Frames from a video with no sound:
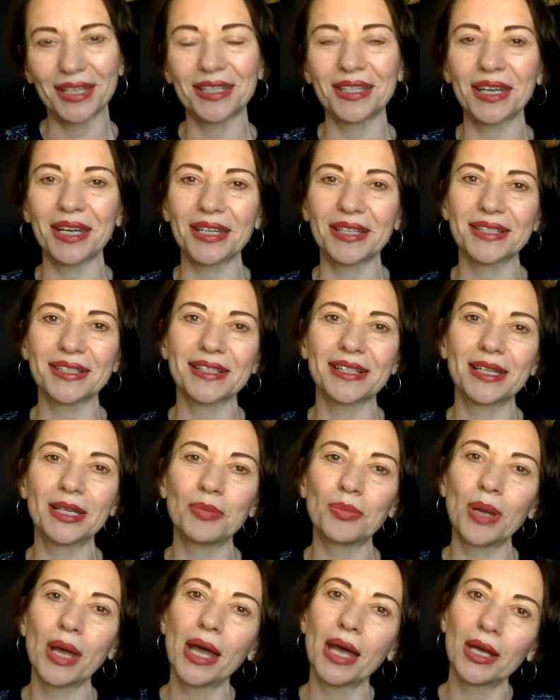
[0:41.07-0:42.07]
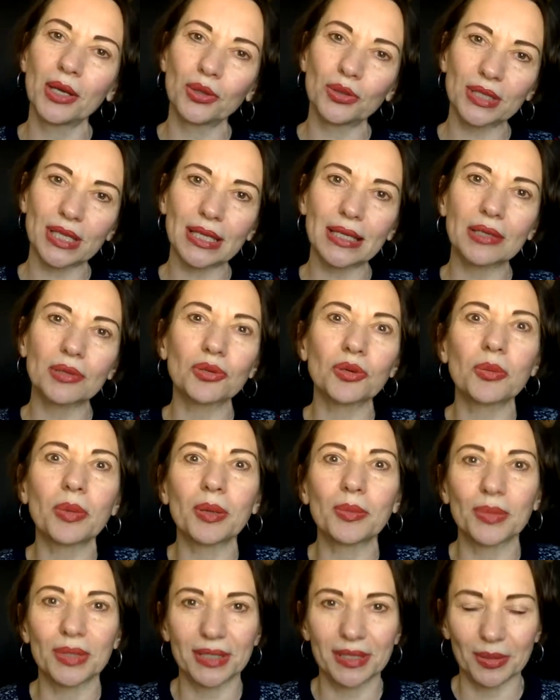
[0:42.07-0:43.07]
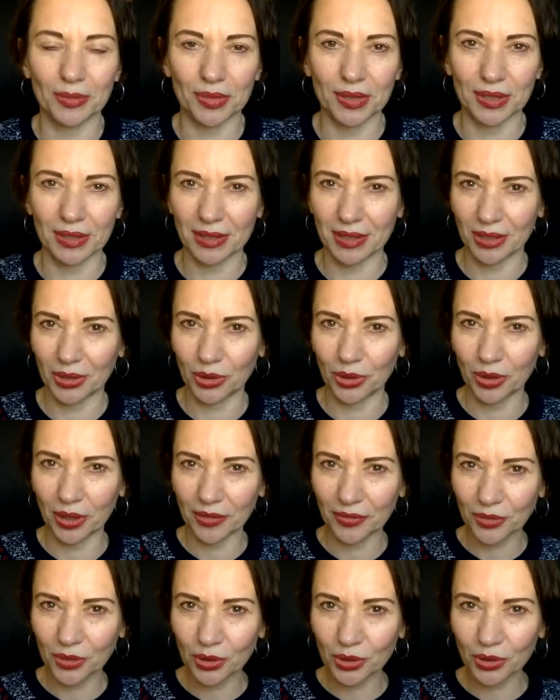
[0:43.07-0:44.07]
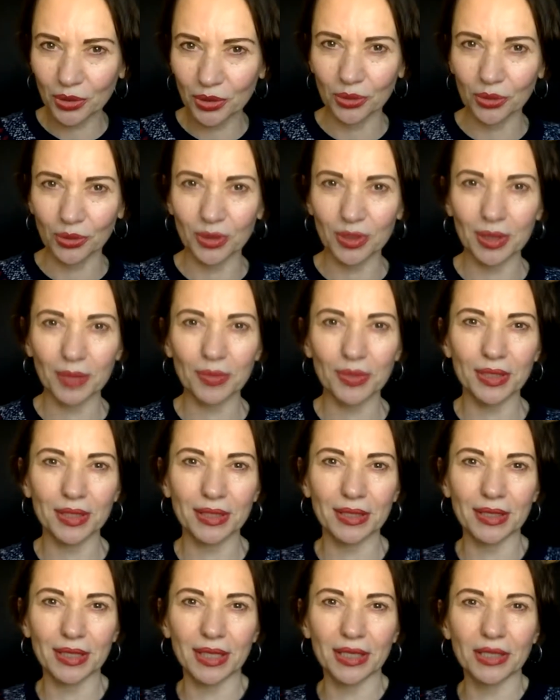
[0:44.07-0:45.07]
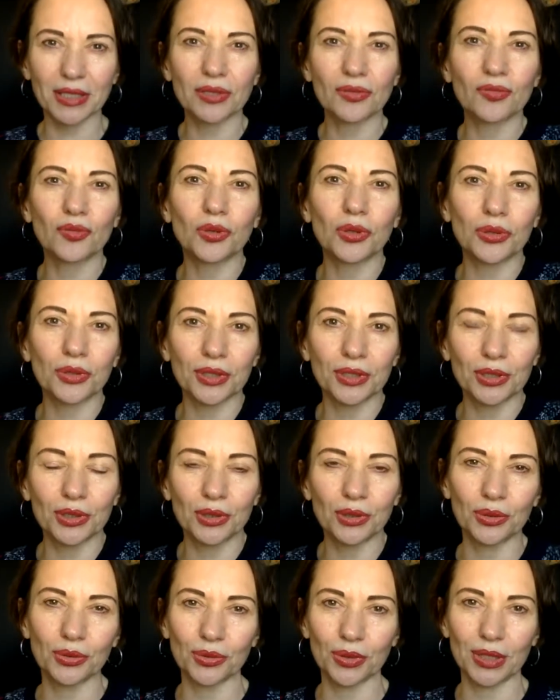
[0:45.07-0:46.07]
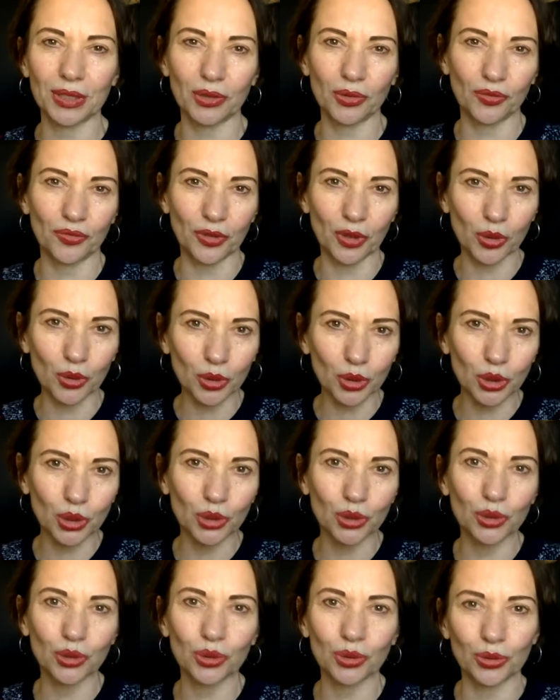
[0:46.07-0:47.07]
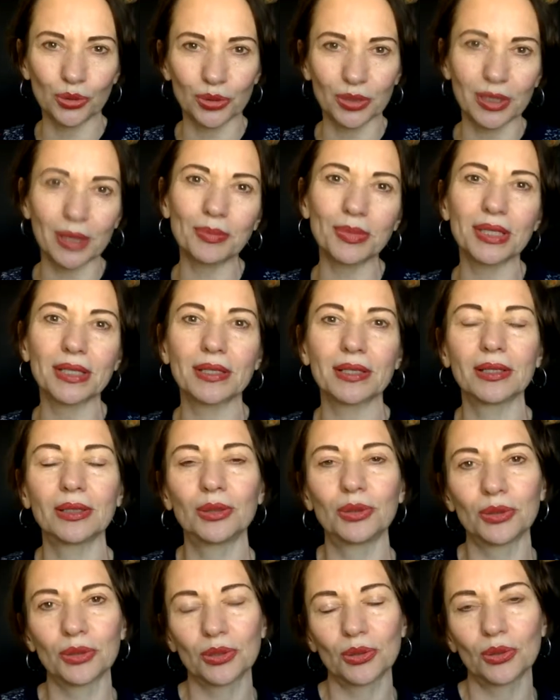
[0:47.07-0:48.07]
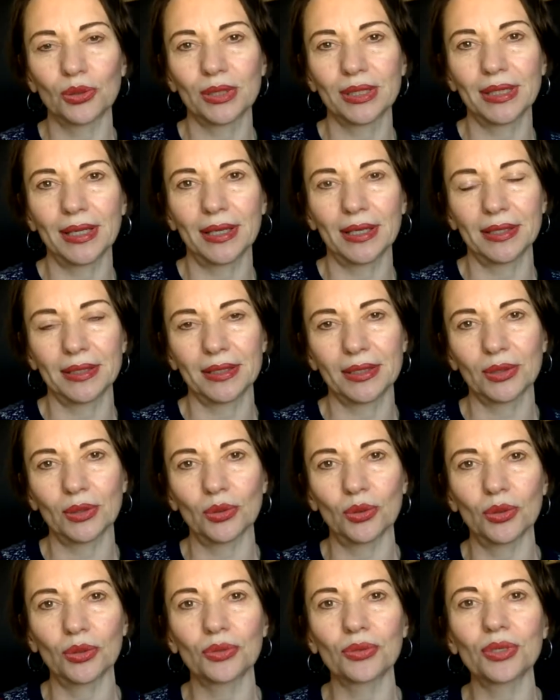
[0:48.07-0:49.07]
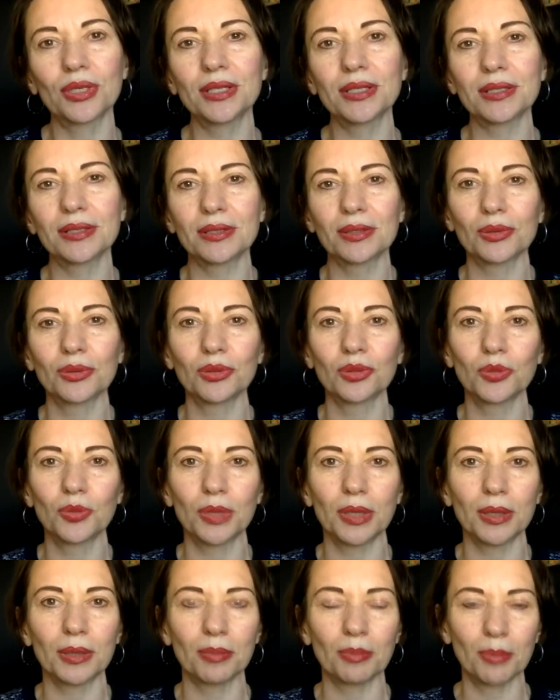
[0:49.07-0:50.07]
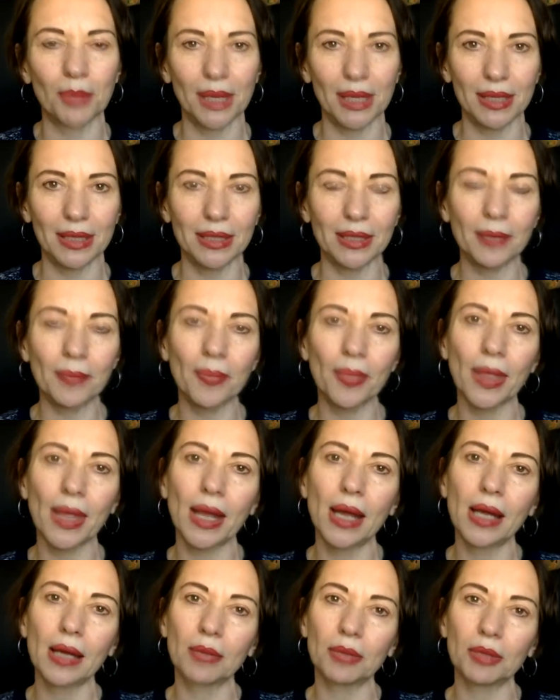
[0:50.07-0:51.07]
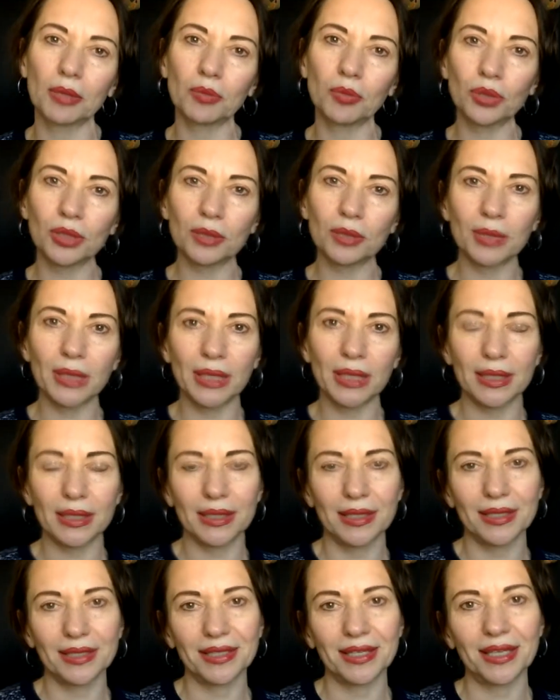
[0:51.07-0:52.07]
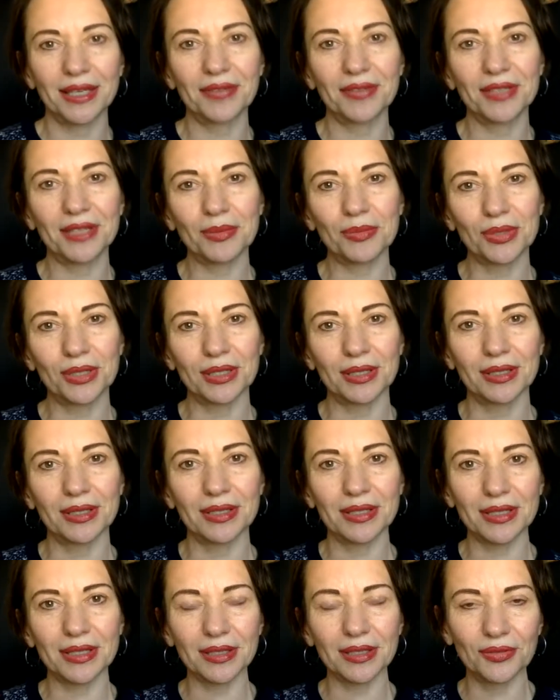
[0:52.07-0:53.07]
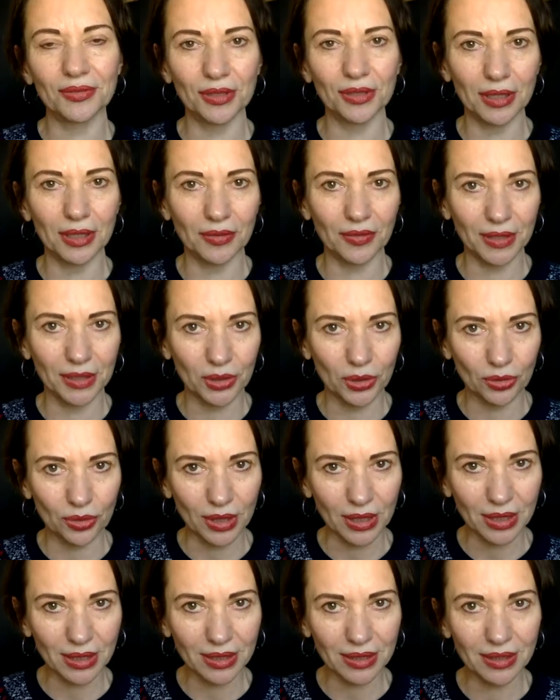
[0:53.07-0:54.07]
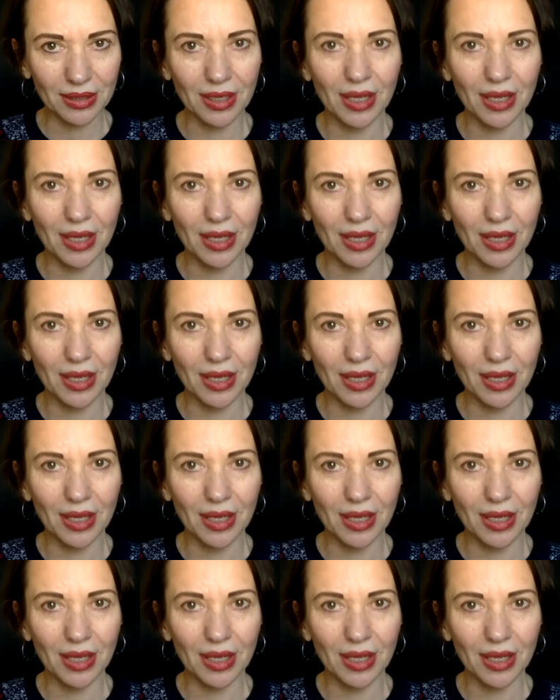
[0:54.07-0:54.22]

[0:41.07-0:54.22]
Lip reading: night sleep, you suddenly remember something that you have to do or something that is worrying you and you forgot to do, something along those lines. So reasons could be many, but bottom line is if something doesn't feel quite right,